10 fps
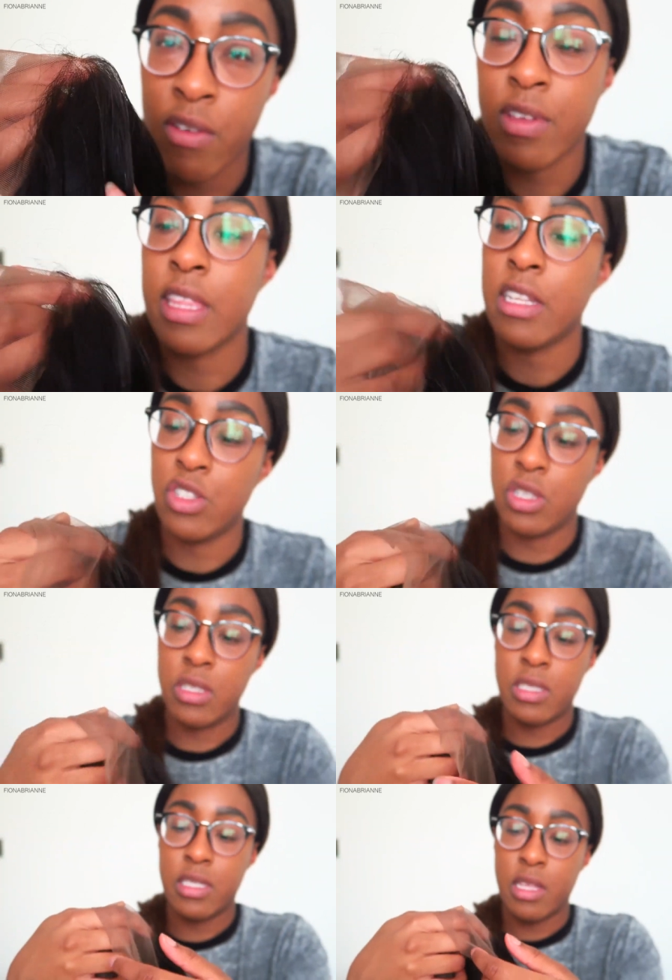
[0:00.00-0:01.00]
rather than
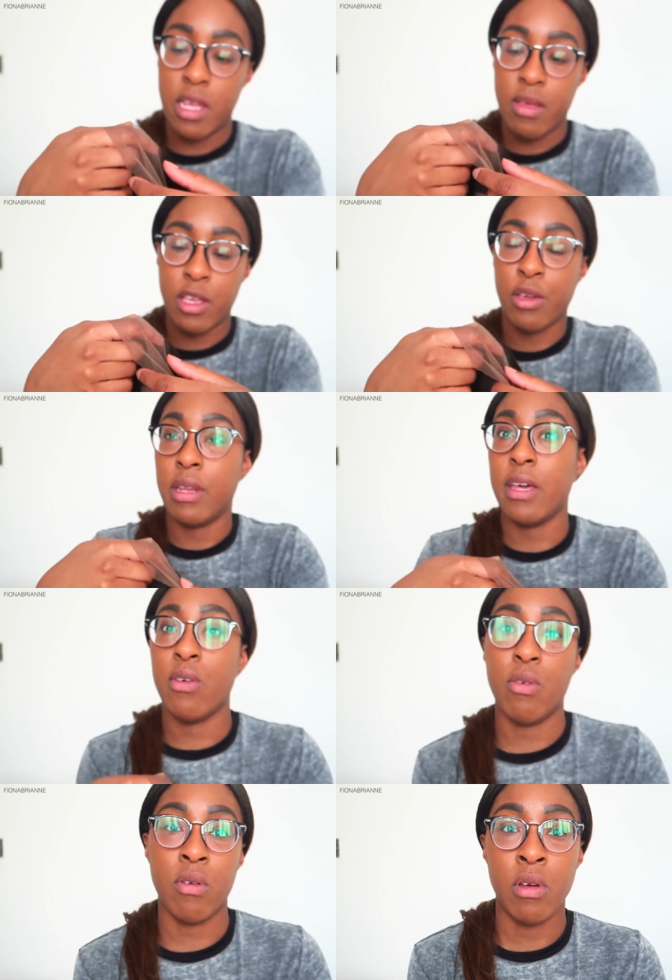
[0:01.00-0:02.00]
just a
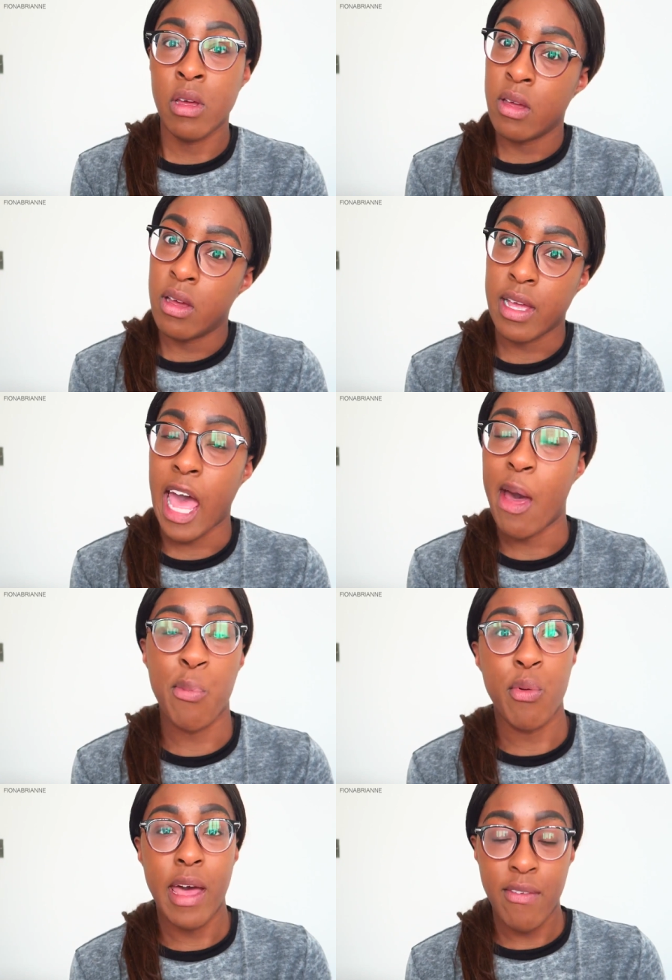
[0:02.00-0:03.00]
unit or a
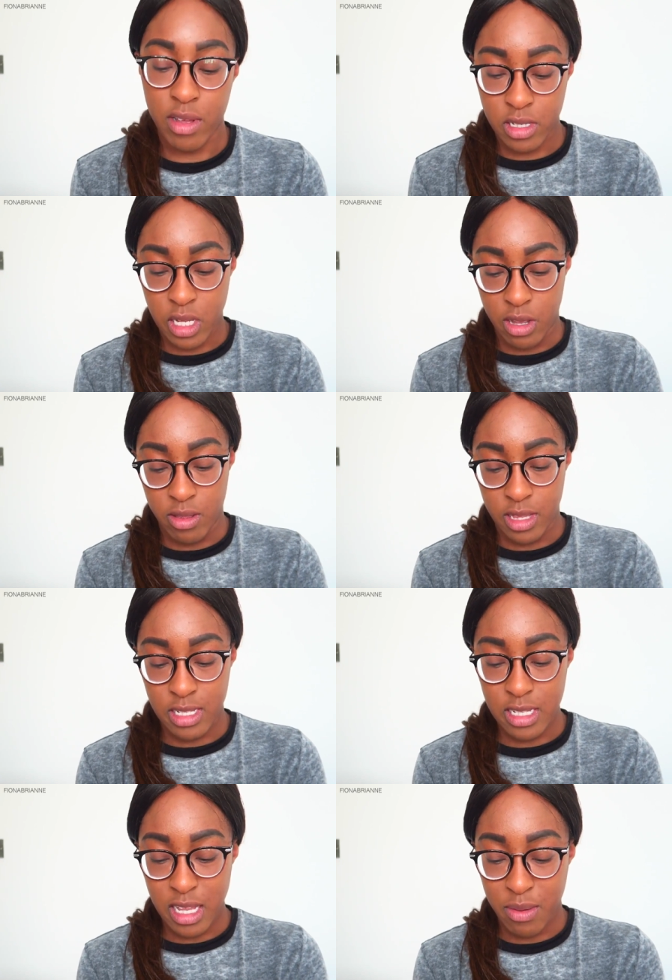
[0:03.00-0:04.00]
cap, whatever. So
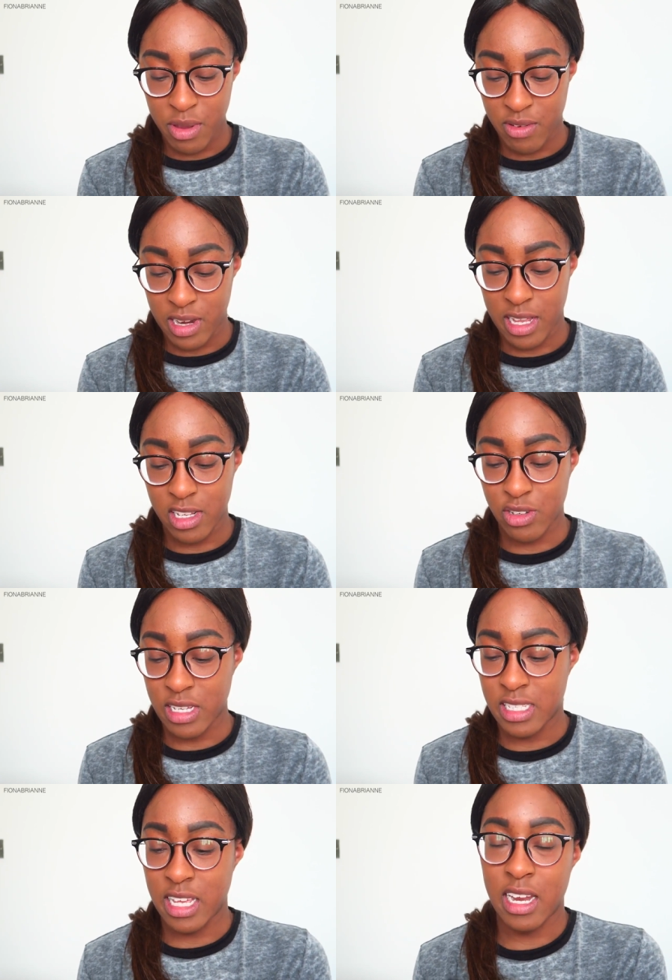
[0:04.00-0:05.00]
this is going to be really
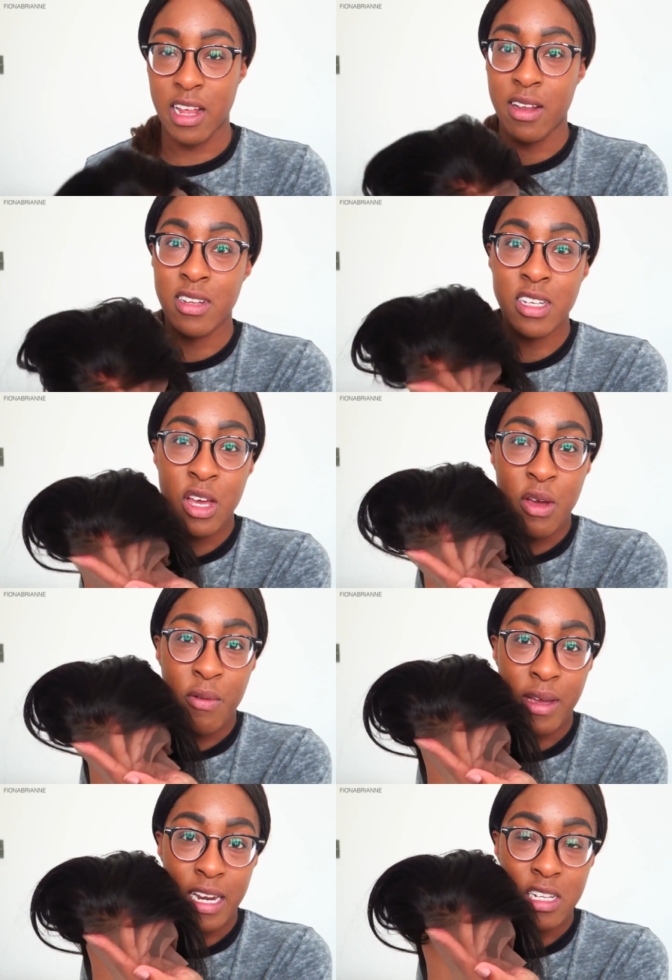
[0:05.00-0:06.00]
interesting, and
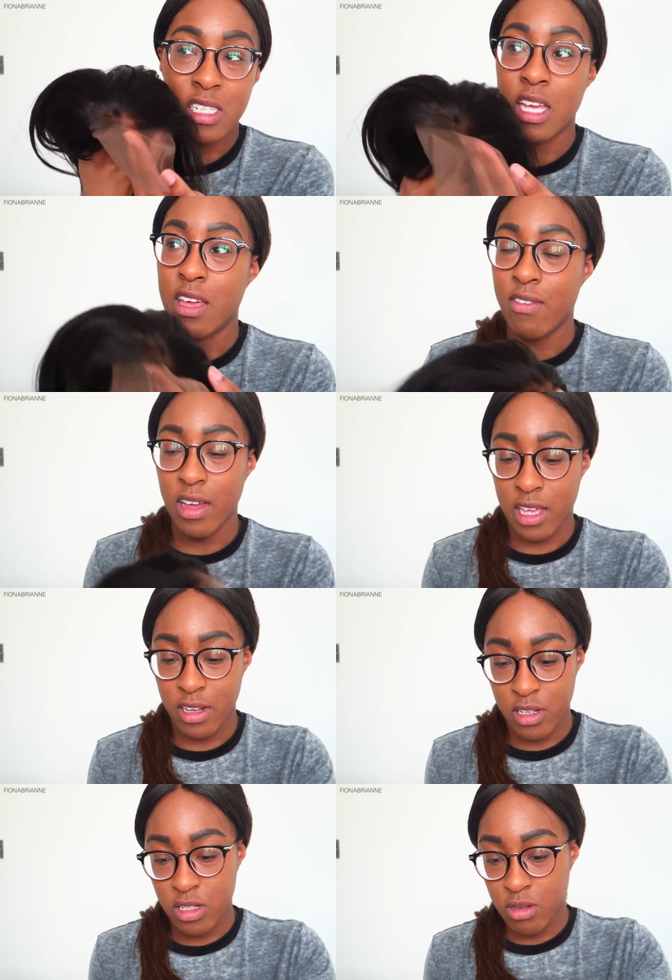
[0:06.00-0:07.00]
we're going to see if I
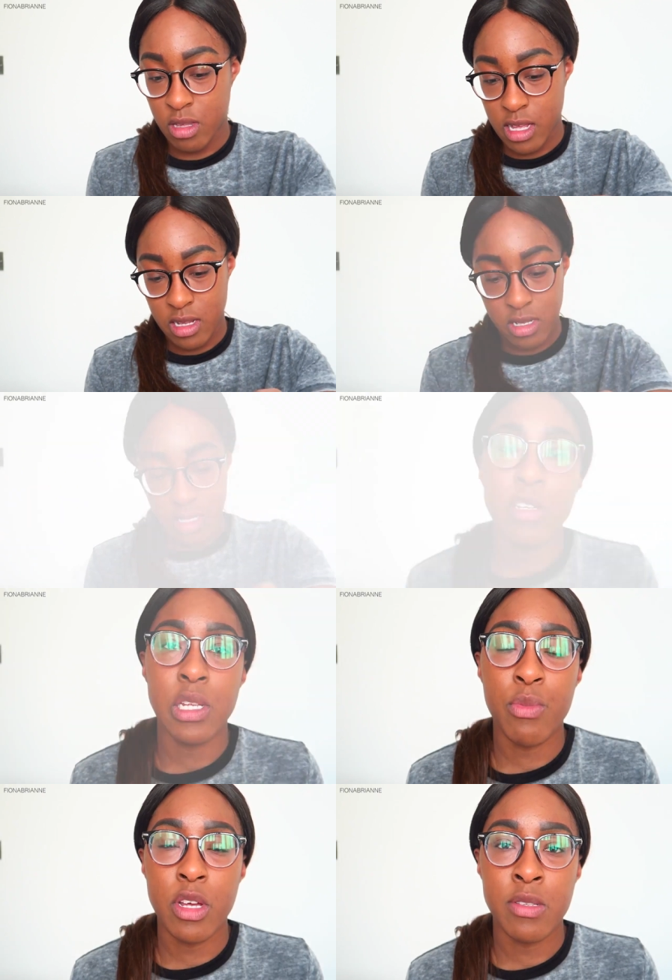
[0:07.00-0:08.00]
can do this.
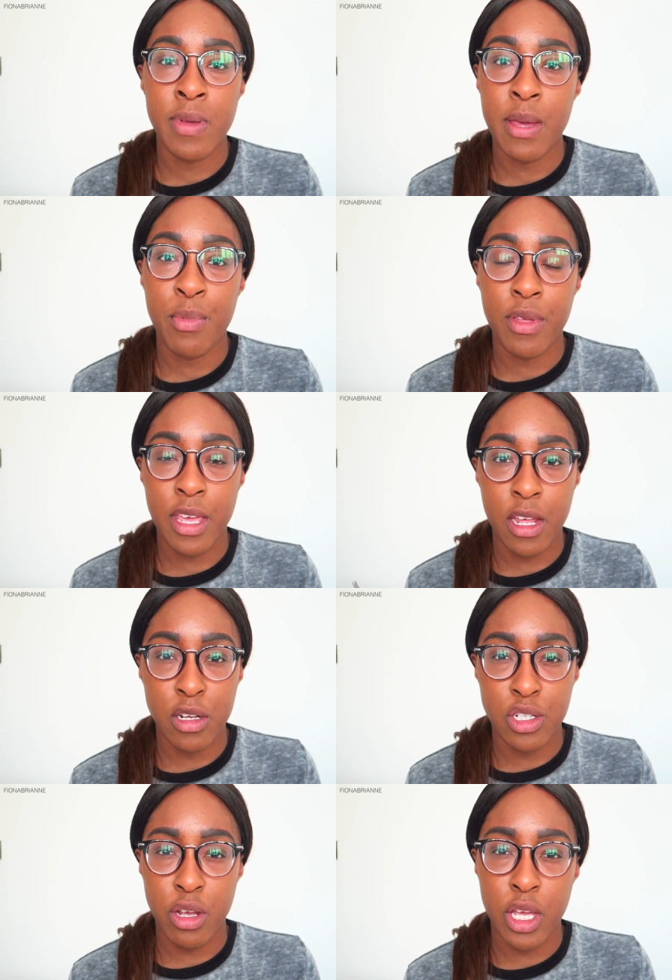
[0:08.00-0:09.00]
Usually most people, if they're
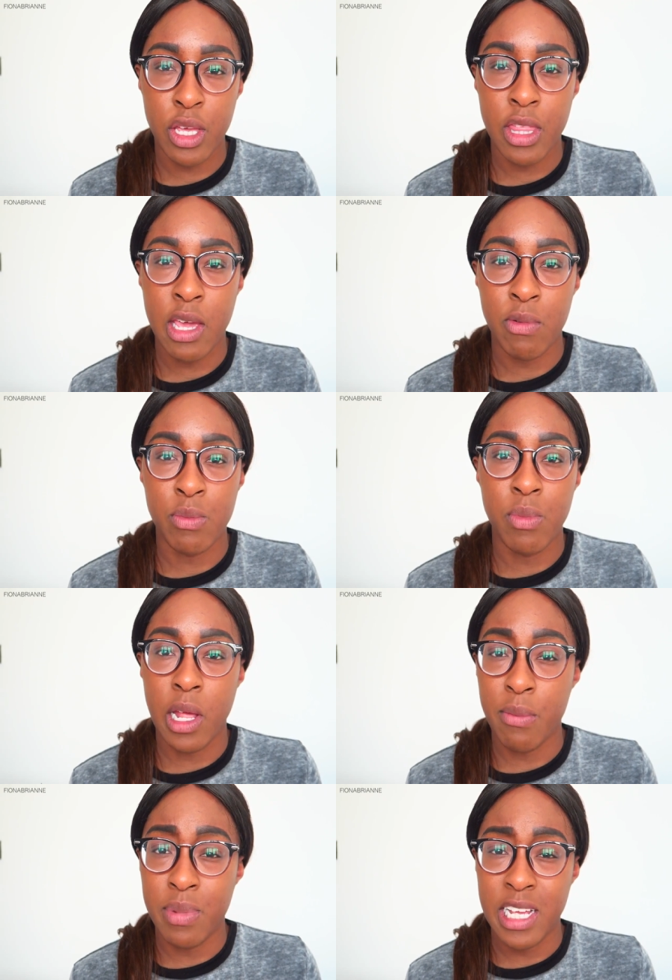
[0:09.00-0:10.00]
going to show you, they would
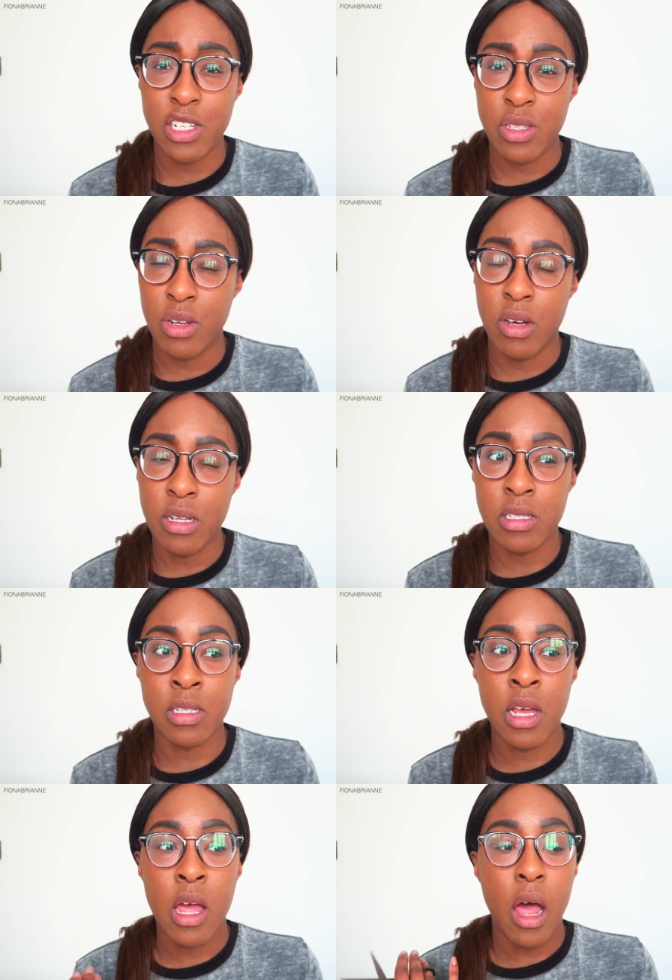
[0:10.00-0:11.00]
like bleach the
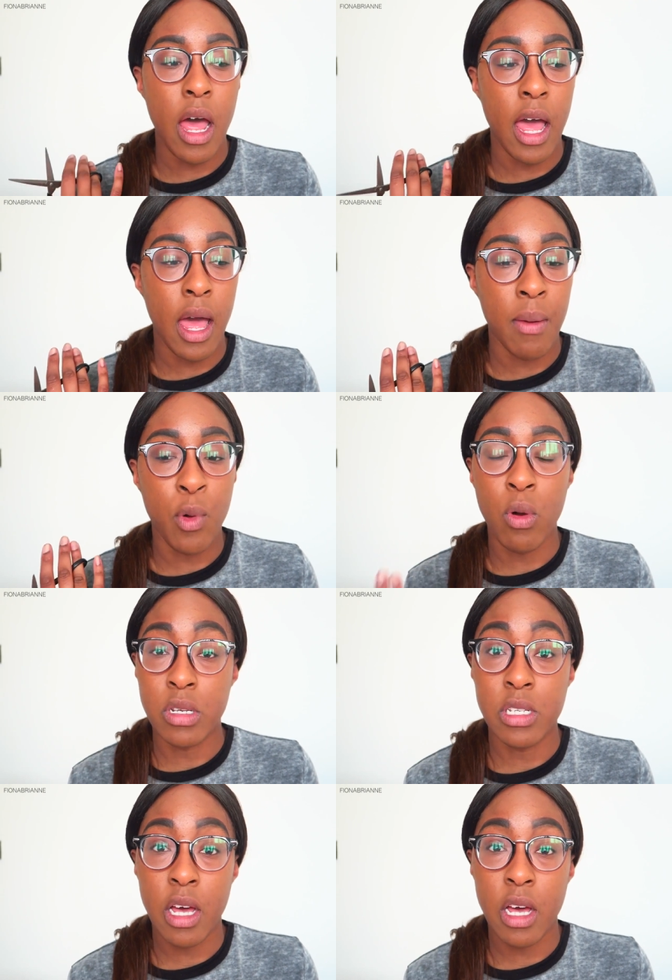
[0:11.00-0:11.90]
knots or